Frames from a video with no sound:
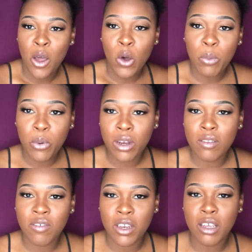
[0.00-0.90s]
Whole point of
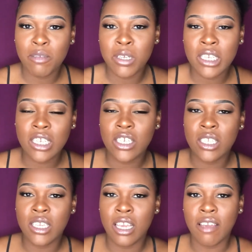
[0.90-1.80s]
the video is basically
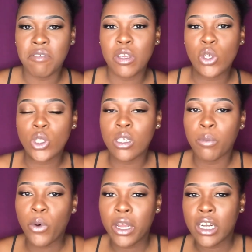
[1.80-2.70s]
just to give you some
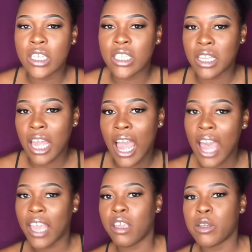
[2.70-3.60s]
pointers that
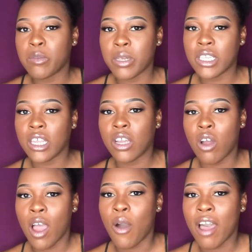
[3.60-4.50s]
I use basically on
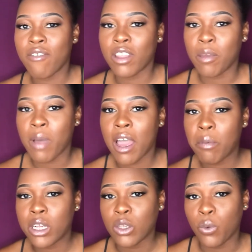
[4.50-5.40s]
how I feel in my
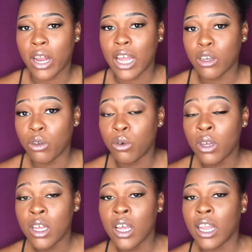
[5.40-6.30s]
eyebrows and what I do.
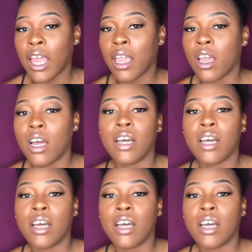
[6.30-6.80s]
Like,